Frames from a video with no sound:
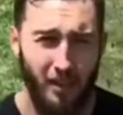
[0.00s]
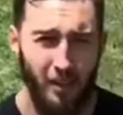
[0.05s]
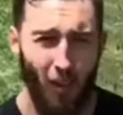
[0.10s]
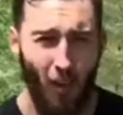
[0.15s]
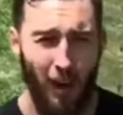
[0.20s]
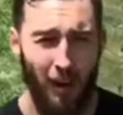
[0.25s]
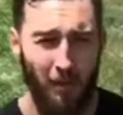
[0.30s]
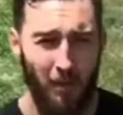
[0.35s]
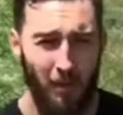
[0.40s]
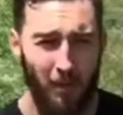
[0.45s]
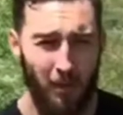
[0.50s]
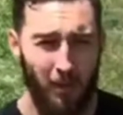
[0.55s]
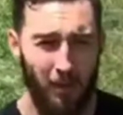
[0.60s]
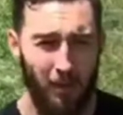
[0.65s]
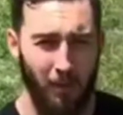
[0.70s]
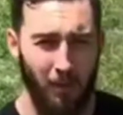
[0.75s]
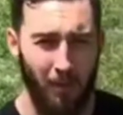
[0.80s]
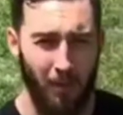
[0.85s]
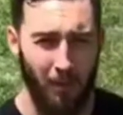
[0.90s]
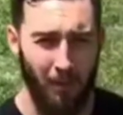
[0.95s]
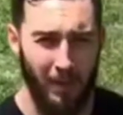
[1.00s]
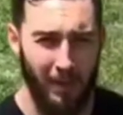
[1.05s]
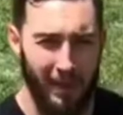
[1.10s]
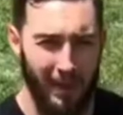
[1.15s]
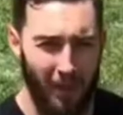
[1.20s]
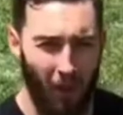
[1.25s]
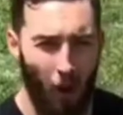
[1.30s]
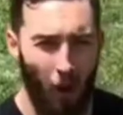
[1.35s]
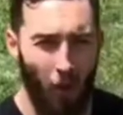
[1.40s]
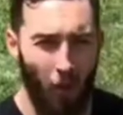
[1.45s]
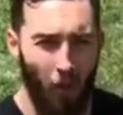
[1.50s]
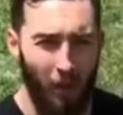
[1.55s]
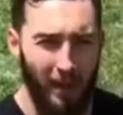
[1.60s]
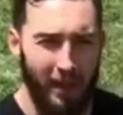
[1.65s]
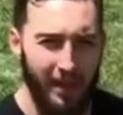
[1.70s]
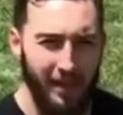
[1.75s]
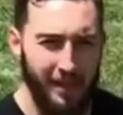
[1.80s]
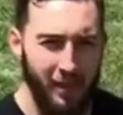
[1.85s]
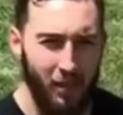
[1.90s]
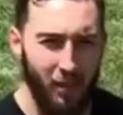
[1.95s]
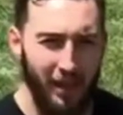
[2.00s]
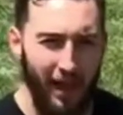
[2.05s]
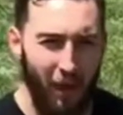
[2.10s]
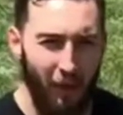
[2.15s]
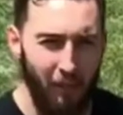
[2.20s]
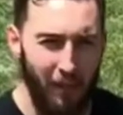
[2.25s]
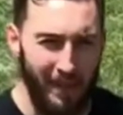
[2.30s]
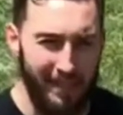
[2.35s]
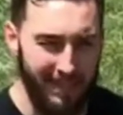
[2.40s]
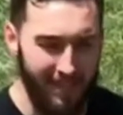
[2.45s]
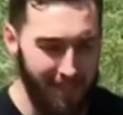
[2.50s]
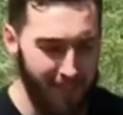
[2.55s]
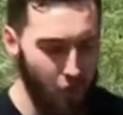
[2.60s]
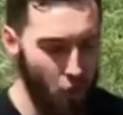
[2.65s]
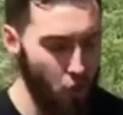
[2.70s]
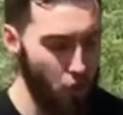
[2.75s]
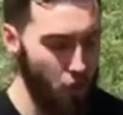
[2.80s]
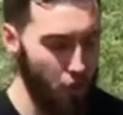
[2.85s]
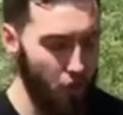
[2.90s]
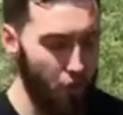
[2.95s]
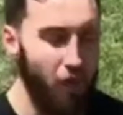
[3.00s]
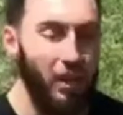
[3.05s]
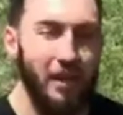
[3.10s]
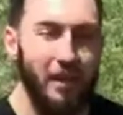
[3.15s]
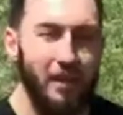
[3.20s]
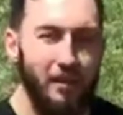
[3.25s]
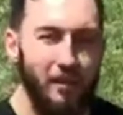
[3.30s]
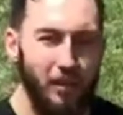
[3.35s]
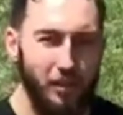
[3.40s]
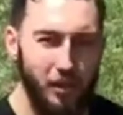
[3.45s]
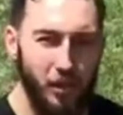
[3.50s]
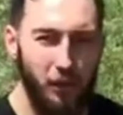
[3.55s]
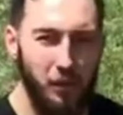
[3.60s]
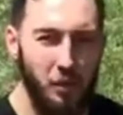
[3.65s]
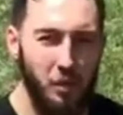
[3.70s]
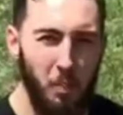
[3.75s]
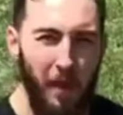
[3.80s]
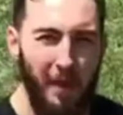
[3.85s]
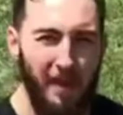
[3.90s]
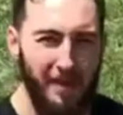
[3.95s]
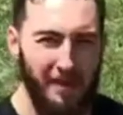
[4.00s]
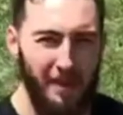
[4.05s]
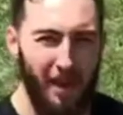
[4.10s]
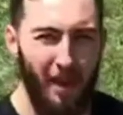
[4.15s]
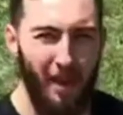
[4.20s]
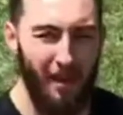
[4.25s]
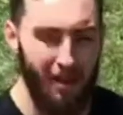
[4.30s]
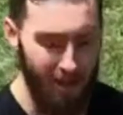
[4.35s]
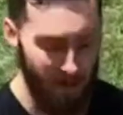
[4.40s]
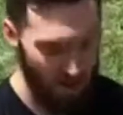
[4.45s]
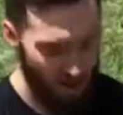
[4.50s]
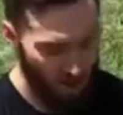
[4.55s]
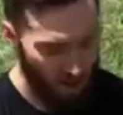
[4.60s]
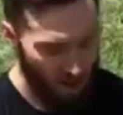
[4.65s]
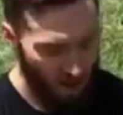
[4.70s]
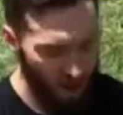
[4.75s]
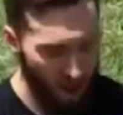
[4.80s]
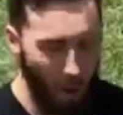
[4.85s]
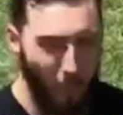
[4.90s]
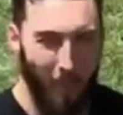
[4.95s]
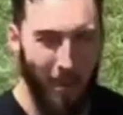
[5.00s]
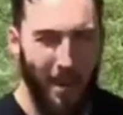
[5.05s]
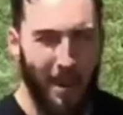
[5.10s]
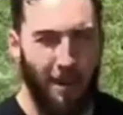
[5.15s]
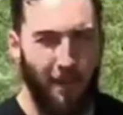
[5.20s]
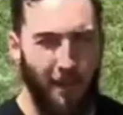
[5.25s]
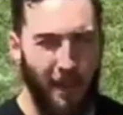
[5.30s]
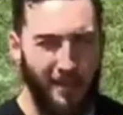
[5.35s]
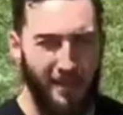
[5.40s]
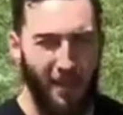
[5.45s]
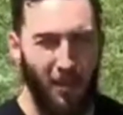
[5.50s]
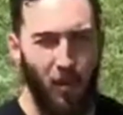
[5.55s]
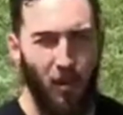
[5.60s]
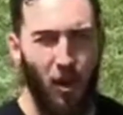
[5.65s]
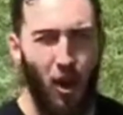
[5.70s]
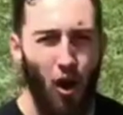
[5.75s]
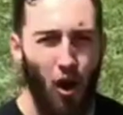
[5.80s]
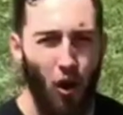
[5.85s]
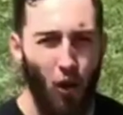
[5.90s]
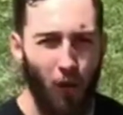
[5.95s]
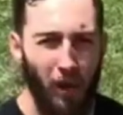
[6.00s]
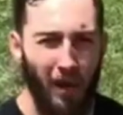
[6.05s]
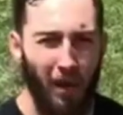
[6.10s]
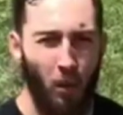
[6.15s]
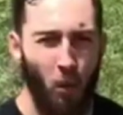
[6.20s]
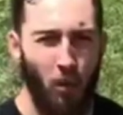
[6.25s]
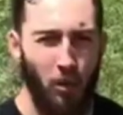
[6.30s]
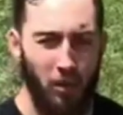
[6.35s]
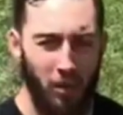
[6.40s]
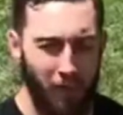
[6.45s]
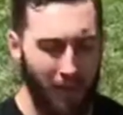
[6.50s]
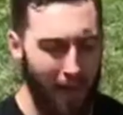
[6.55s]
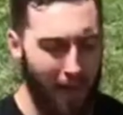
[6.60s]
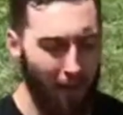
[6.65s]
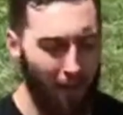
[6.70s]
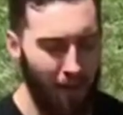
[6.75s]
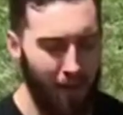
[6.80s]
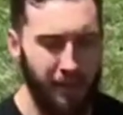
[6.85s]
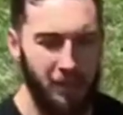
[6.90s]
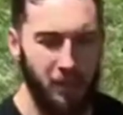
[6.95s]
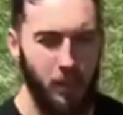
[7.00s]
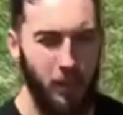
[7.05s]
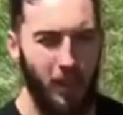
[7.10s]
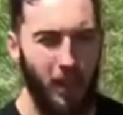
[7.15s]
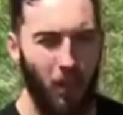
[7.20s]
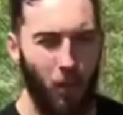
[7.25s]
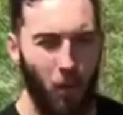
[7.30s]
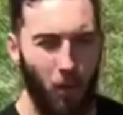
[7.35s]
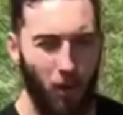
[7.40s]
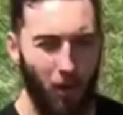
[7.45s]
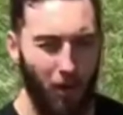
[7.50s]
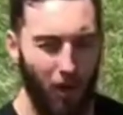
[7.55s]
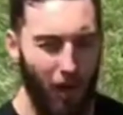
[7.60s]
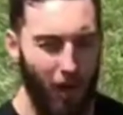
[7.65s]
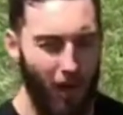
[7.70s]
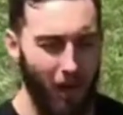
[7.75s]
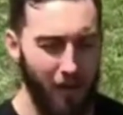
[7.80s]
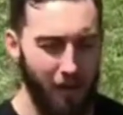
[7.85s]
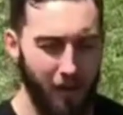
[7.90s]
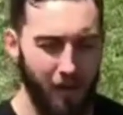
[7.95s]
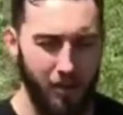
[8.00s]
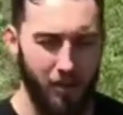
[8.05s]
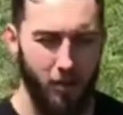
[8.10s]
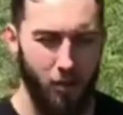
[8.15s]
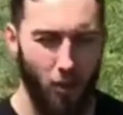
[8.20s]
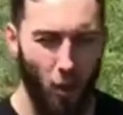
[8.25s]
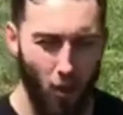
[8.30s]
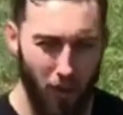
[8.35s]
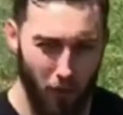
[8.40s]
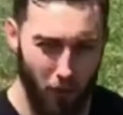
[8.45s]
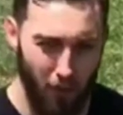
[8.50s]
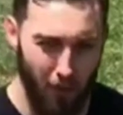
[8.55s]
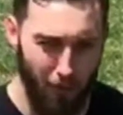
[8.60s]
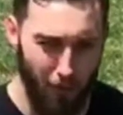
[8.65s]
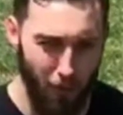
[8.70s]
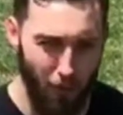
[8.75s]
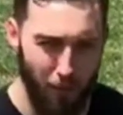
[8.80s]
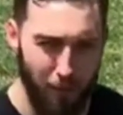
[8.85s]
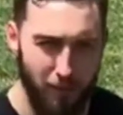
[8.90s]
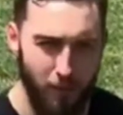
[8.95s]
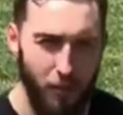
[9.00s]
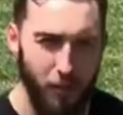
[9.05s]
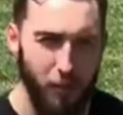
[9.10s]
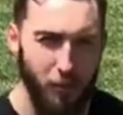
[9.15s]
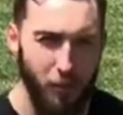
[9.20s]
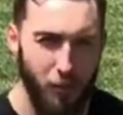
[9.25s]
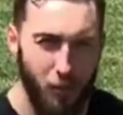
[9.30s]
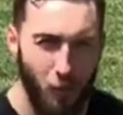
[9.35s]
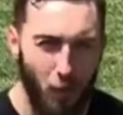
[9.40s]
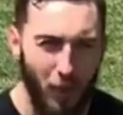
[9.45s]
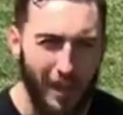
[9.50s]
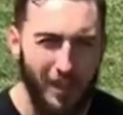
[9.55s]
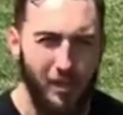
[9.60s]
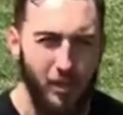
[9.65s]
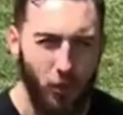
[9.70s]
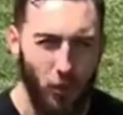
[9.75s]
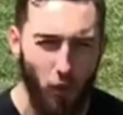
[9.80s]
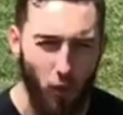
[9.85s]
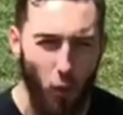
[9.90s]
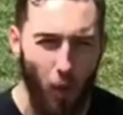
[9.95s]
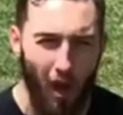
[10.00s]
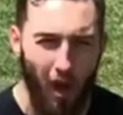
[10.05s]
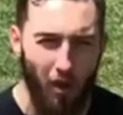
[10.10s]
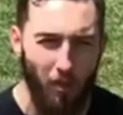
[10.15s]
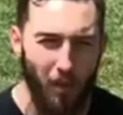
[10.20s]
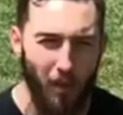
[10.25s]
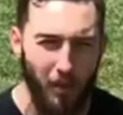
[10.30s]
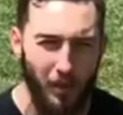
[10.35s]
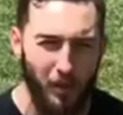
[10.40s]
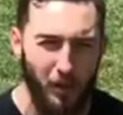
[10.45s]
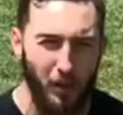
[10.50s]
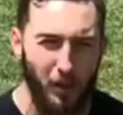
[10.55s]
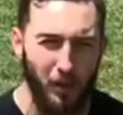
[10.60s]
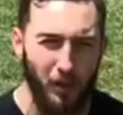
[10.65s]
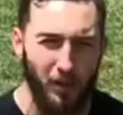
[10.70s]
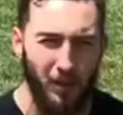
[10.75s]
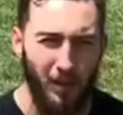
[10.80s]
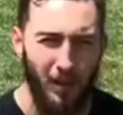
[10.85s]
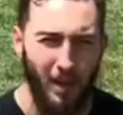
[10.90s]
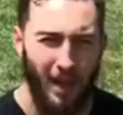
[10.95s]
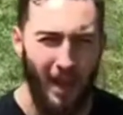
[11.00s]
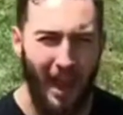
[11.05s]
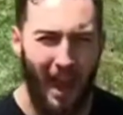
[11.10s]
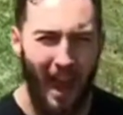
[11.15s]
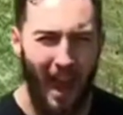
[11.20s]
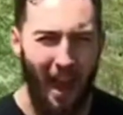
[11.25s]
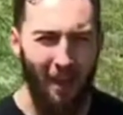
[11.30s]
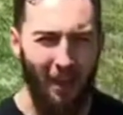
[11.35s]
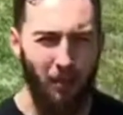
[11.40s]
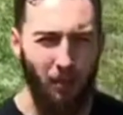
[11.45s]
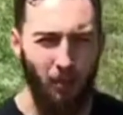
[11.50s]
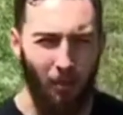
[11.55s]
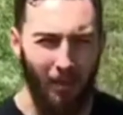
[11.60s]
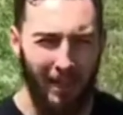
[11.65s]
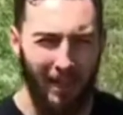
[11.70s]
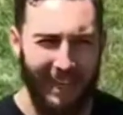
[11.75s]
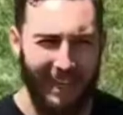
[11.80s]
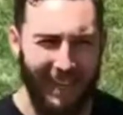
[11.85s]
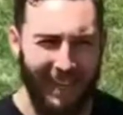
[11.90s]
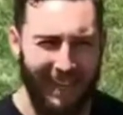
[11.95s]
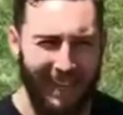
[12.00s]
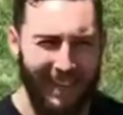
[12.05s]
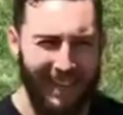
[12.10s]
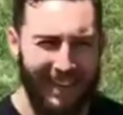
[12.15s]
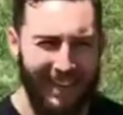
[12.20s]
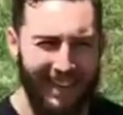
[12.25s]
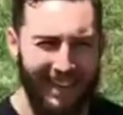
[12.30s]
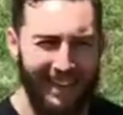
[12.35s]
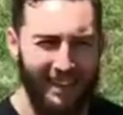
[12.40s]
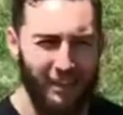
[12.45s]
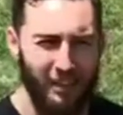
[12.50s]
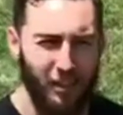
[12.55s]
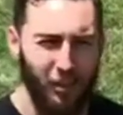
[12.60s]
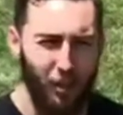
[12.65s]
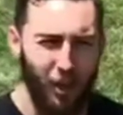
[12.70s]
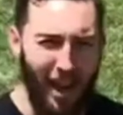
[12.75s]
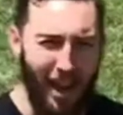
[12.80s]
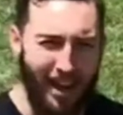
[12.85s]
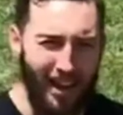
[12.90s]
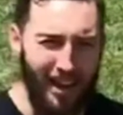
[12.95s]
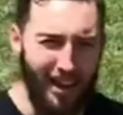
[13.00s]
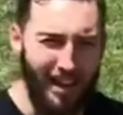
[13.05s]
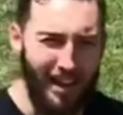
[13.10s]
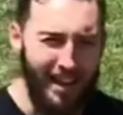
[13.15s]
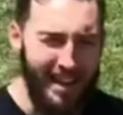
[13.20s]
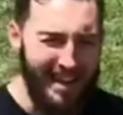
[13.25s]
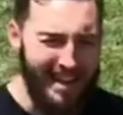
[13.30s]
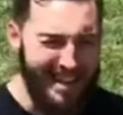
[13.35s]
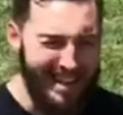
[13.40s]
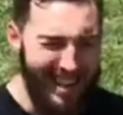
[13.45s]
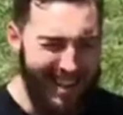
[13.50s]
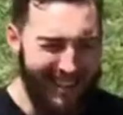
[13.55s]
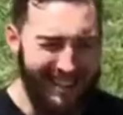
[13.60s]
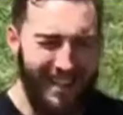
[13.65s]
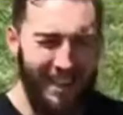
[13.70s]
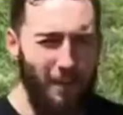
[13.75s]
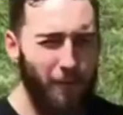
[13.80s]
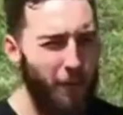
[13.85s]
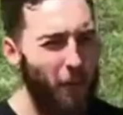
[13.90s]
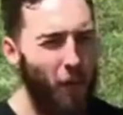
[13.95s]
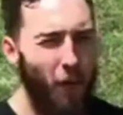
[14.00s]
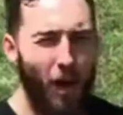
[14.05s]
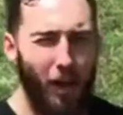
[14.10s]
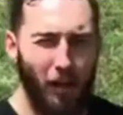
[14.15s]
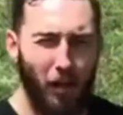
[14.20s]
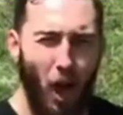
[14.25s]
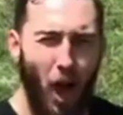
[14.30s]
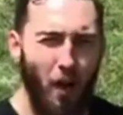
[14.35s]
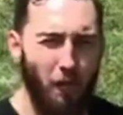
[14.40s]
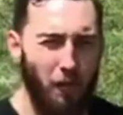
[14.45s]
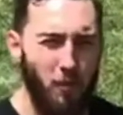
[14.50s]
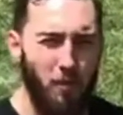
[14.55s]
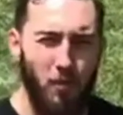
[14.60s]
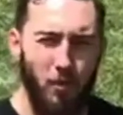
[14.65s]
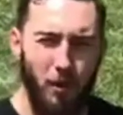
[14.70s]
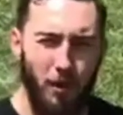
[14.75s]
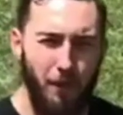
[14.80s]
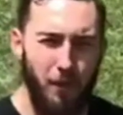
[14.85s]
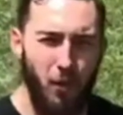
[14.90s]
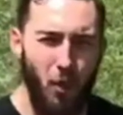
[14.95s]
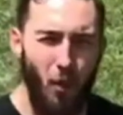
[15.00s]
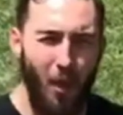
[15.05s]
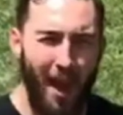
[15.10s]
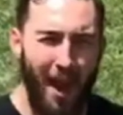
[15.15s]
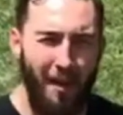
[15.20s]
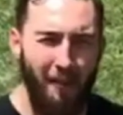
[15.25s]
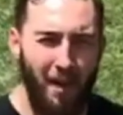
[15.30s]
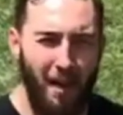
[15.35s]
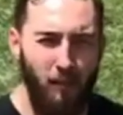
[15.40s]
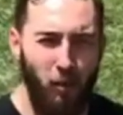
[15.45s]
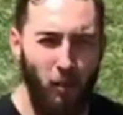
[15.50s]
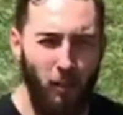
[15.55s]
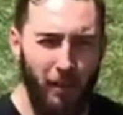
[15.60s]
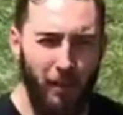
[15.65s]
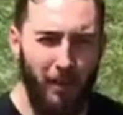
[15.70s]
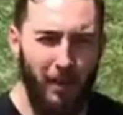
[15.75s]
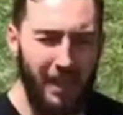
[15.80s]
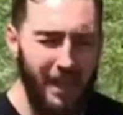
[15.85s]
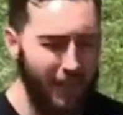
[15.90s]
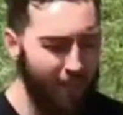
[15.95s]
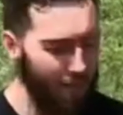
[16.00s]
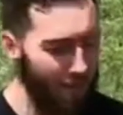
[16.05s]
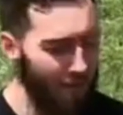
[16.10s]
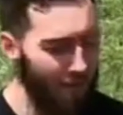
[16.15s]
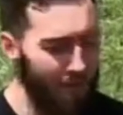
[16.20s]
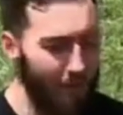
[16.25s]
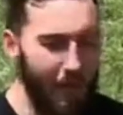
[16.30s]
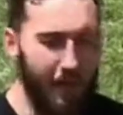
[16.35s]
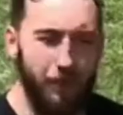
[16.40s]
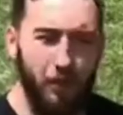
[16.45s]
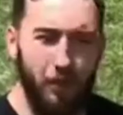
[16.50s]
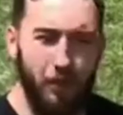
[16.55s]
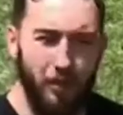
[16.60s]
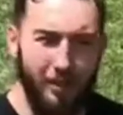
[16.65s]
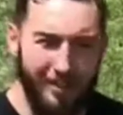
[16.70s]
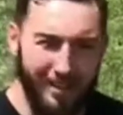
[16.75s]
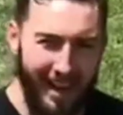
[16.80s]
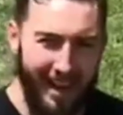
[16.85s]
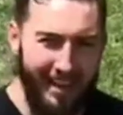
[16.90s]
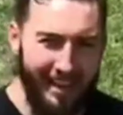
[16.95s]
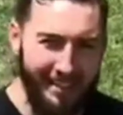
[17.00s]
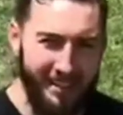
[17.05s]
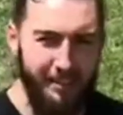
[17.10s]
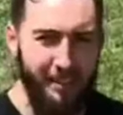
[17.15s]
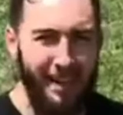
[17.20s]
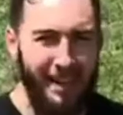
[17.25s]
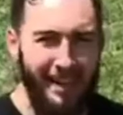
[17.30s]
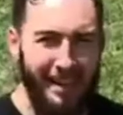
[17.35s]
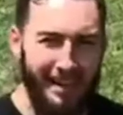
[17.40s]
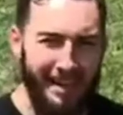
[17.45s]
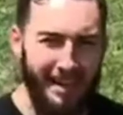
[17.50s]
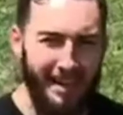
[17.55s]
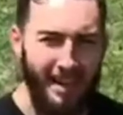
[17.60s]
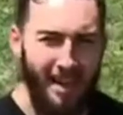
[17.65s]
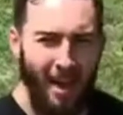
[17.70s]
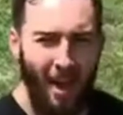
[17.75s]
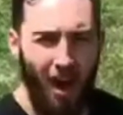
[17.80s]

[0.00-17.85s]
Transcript: Do I have the ability to bring my knee all the way in, so now it makes a 0 degree? There's no space there. If that's a no, we got to work on that, right? So we got to work on just going through that full range of motion, squeezing your quad muscle, and then bringing it in and try to, it's going to feel uncomfortable if you don't have that mobility. Even me, I feel a little tightness in my knee.